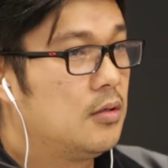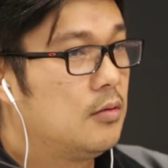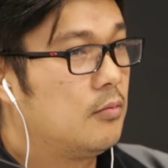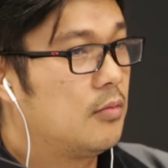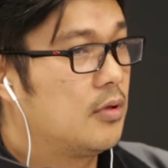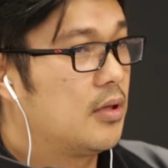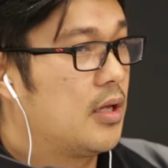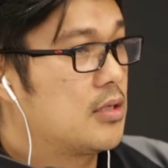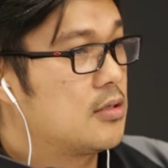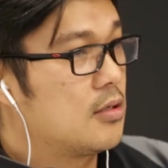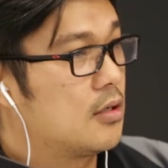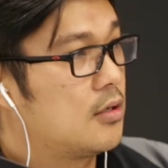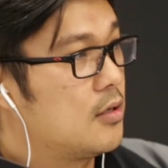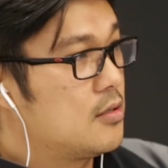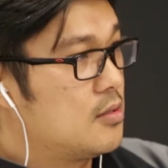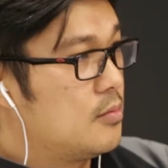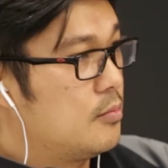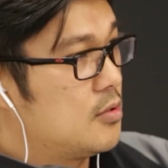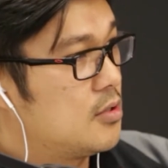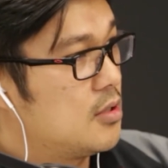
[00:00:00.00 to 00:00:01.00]
Well, that's a
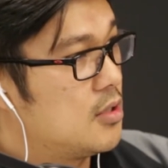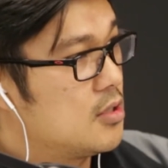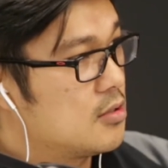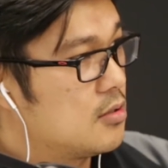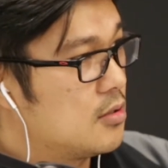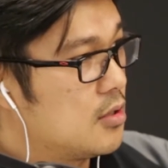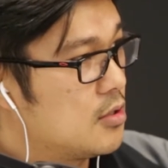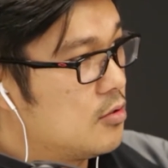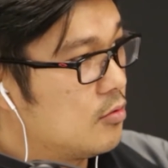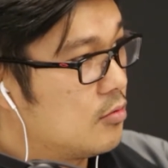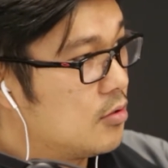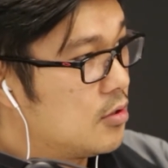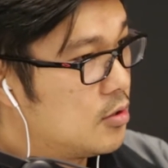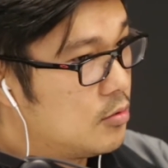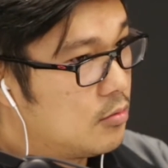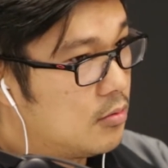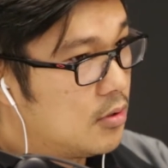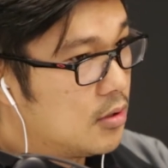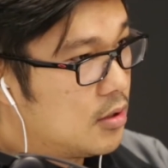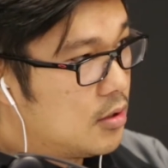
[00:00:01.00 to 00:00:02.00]
customization that you can
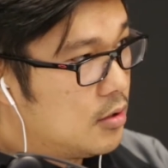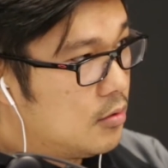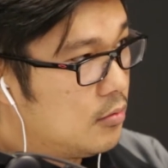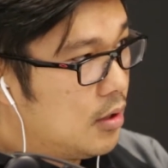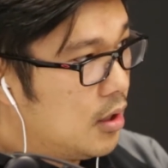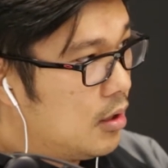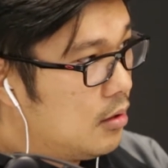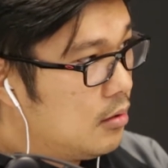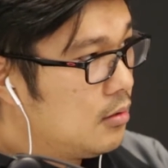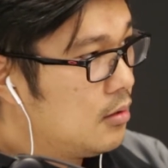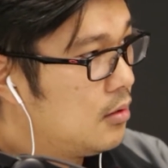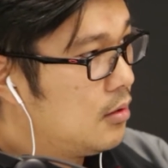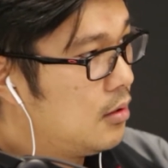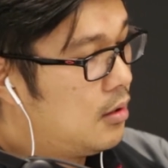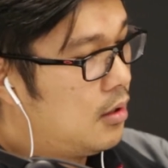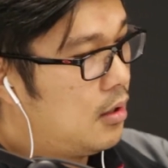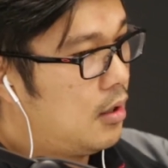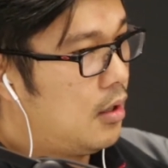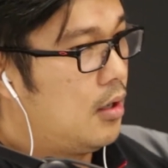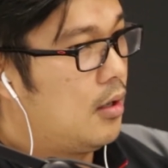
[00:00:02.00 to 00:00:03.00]
do on the unit.
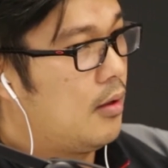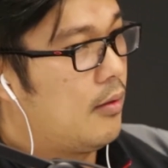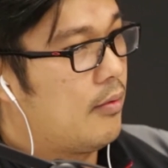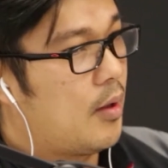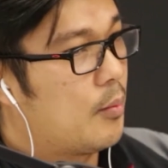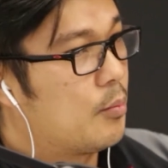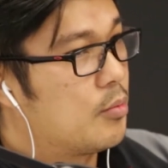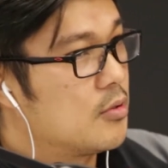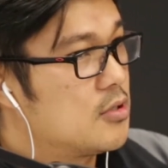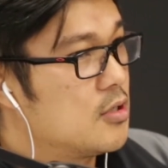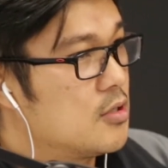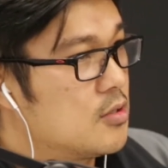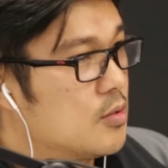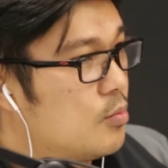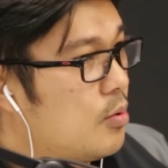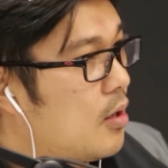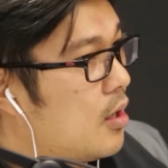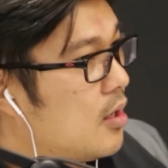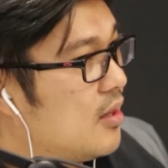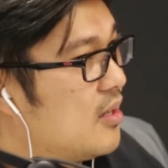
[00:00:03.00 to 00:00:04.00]
That procedure
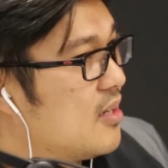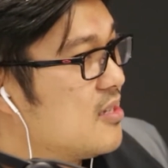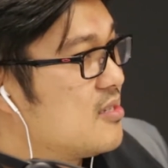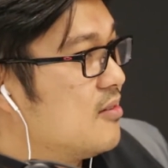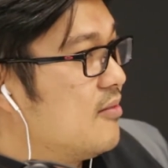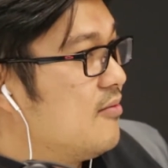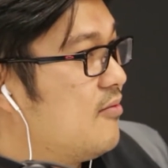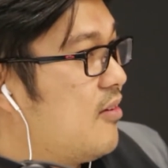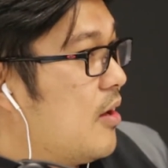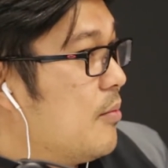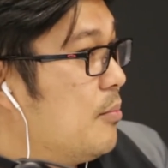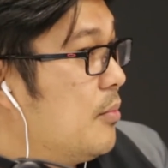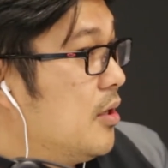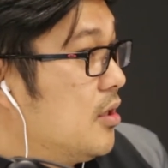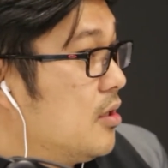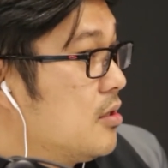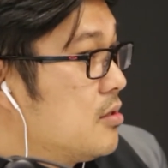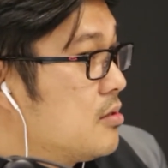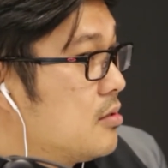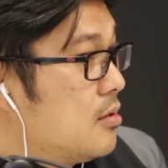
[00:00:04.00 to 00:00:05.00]
probably less than 5
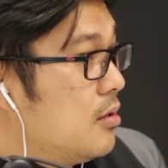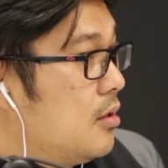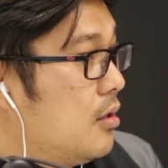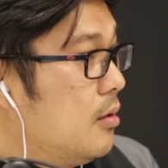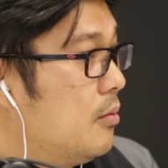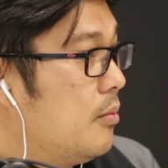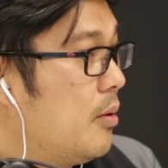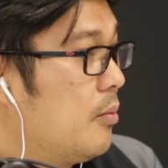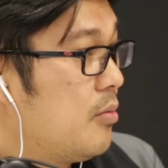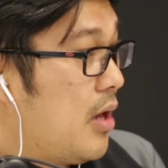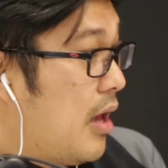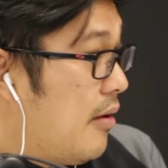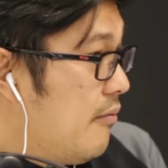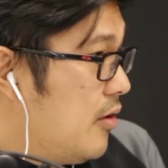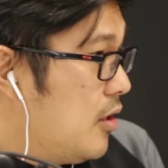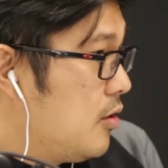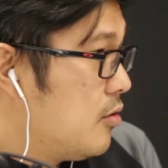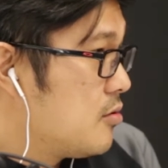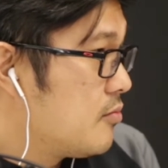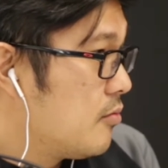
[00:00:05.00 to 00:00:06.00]
minutes, and we have
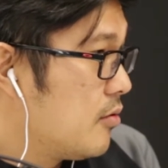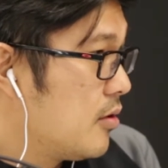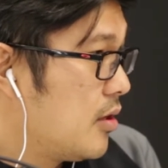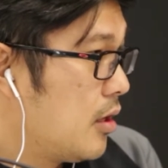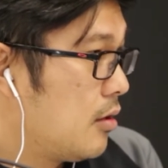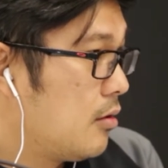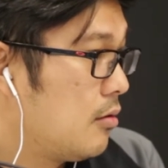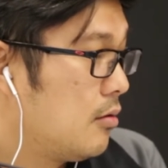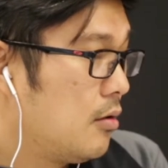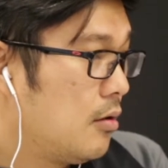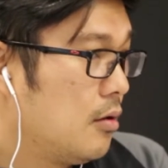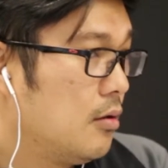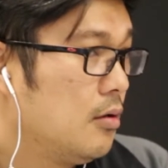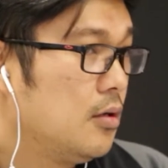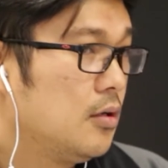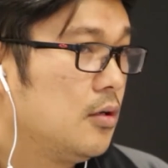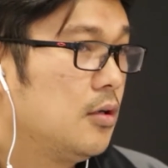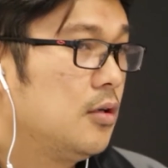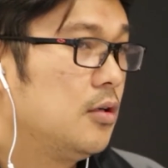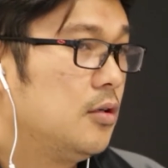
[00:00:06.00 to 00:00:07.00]
videos for that on our
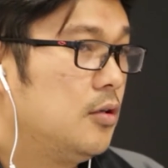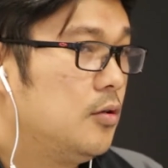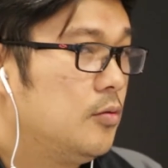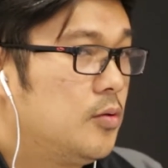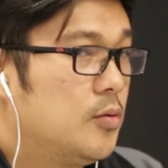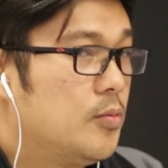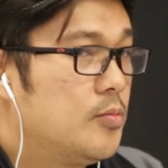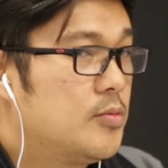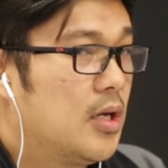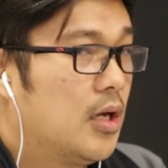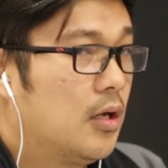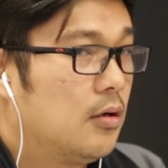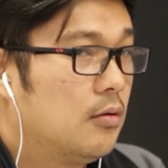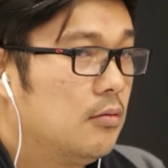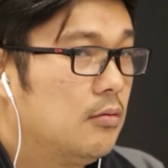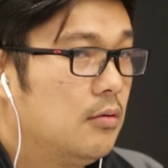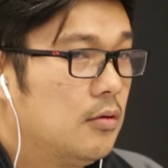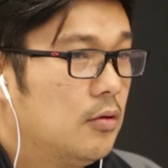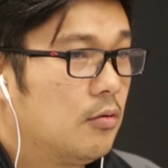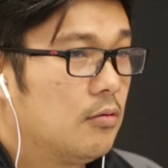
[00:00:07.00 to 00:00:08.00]
YouTube
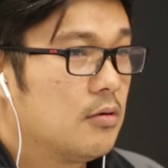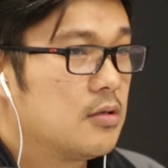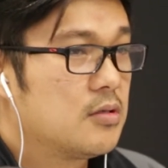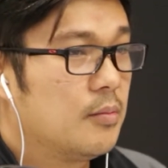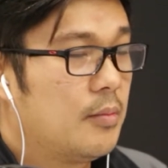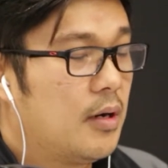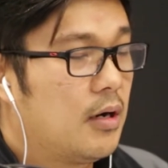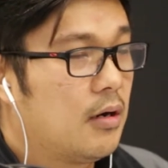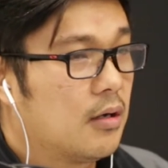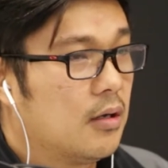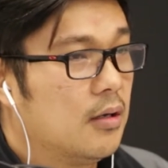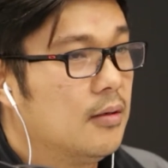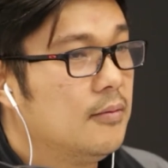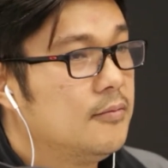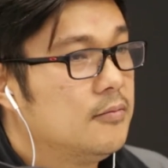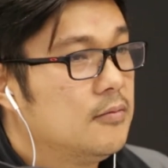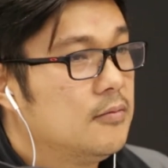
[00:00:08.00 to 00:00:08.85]
channel, Noritz America,